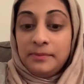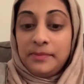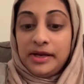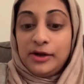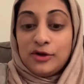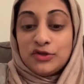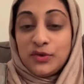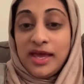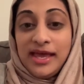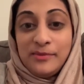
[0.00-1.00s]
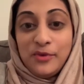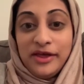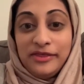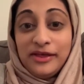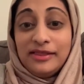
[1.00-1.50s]
but it also came
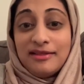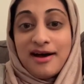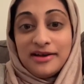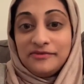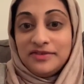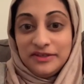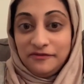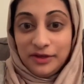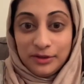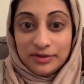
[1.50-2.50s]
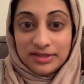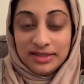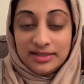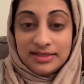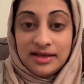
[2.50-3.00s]
with a lot of
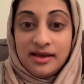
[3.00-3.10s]
difficulties.